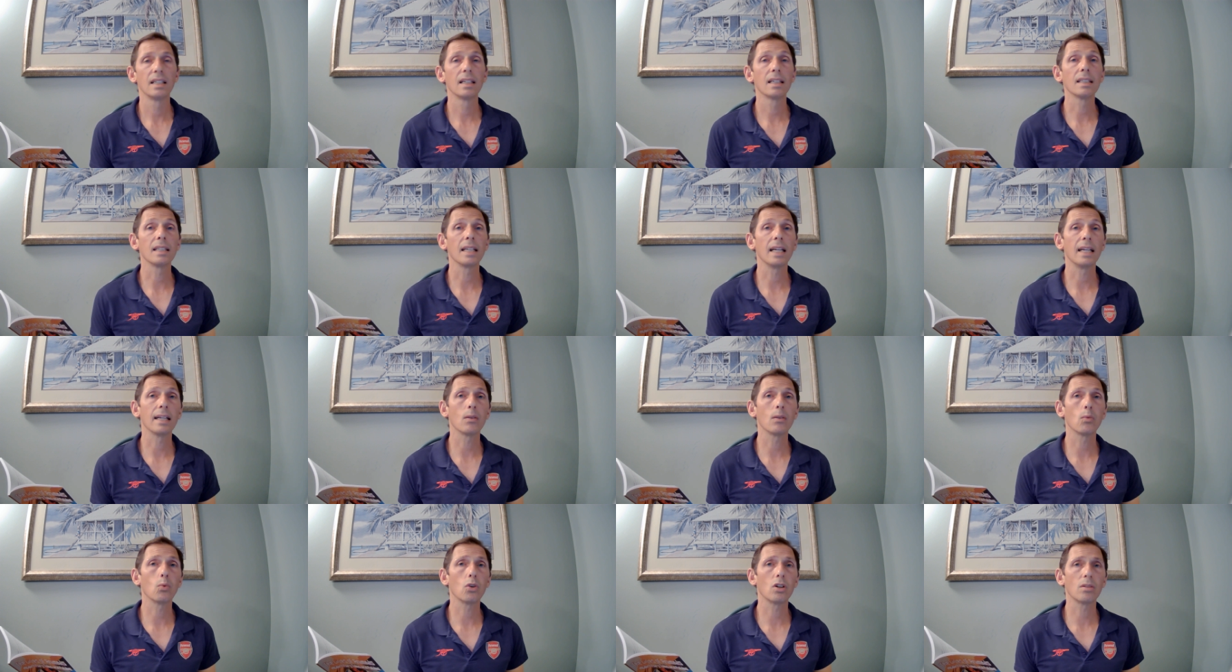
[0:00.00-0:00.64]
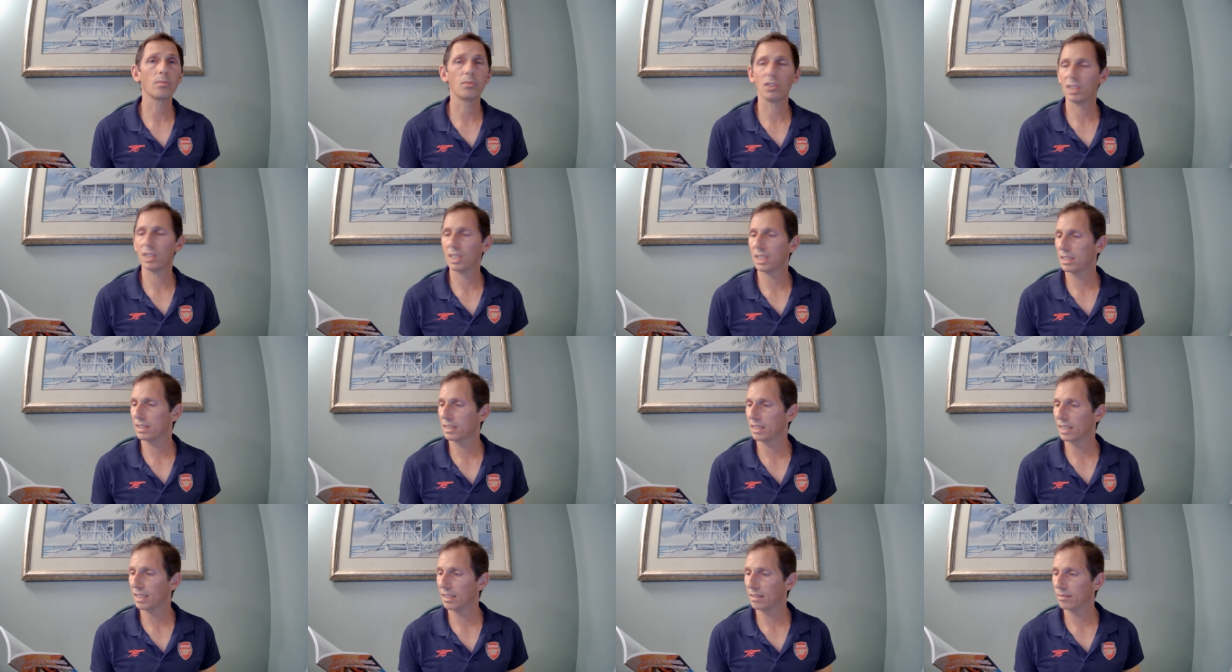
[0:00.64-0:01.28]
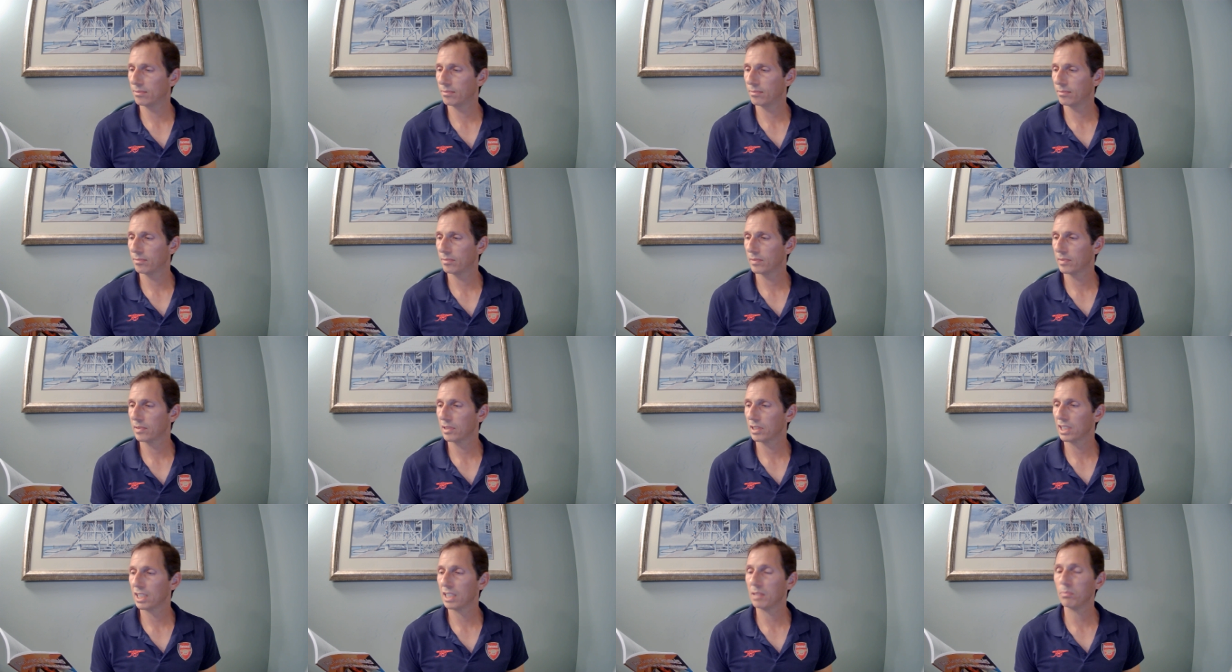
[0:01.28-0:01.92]
Getting warmer, he said.
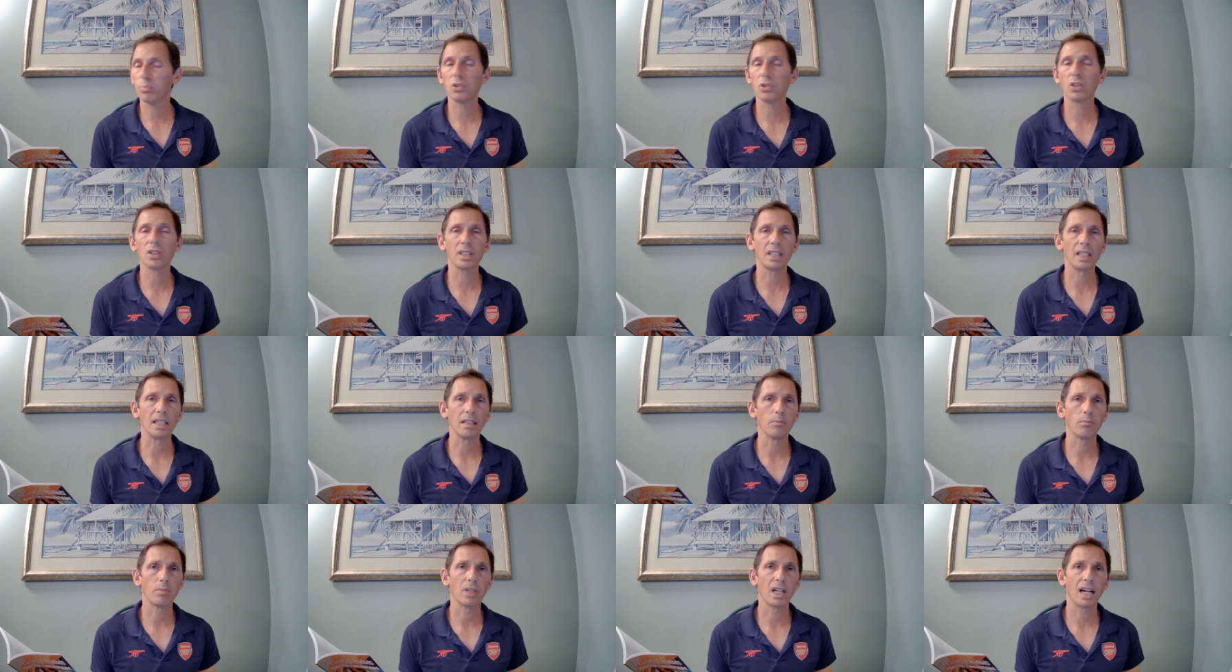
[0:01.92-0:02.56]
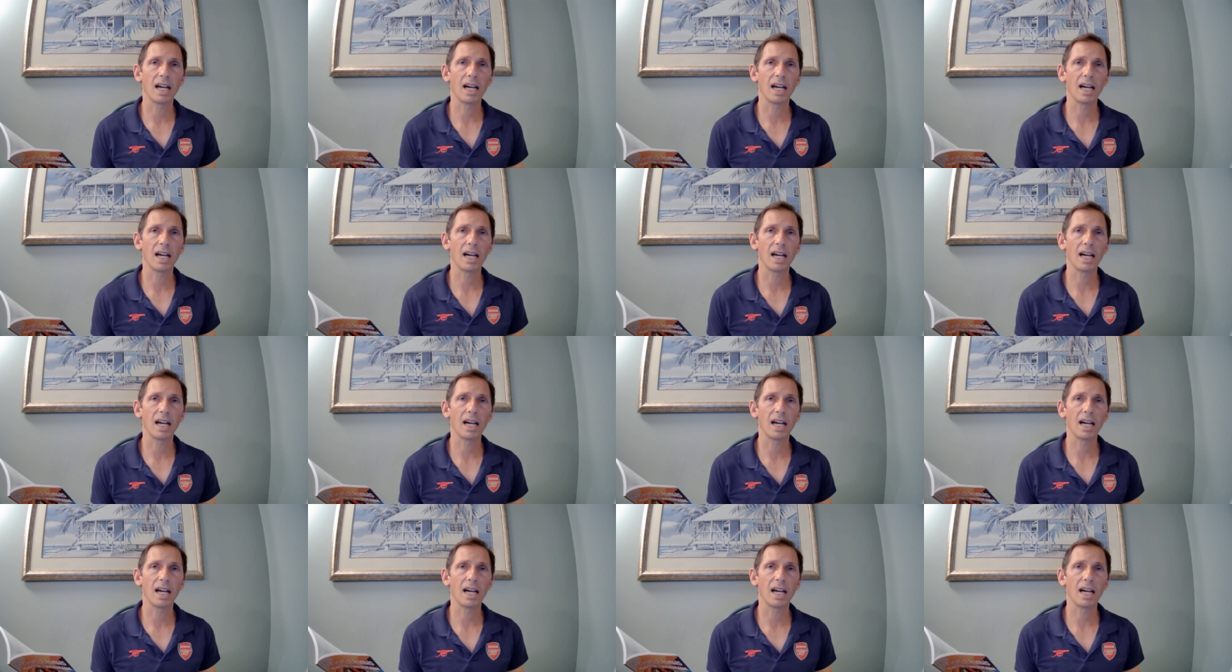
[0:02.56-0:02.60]
Keep looking, but